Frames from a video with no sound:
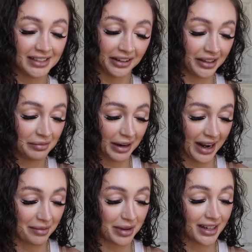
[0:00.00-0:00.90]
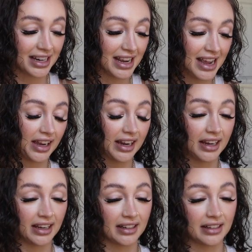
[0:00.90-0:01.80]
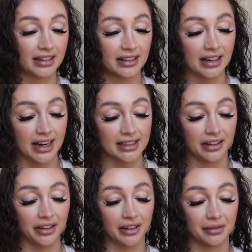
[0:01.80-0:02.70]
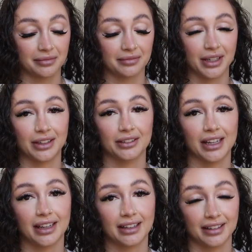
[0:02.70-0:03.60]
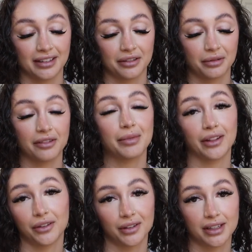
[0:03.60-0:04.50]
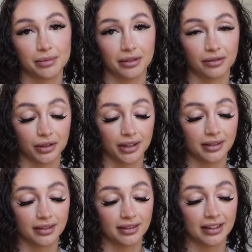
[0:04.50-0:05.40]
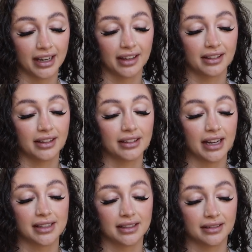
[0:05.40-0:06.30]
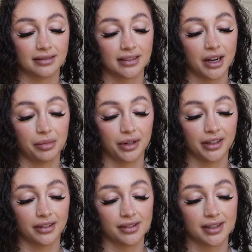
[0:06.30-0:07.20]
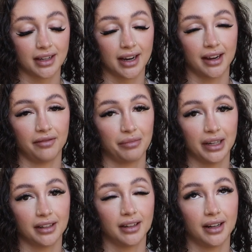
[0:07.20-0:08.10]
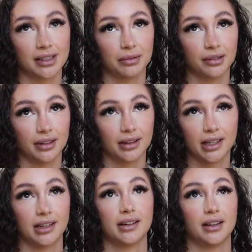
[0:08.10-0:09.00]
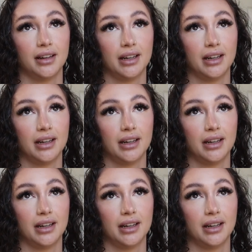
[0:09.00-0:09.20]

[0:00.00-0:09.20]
tell him what happened. And I tell him, you know, like, we've been through this before. Like, the last couple years, I have been in the hospital, I think,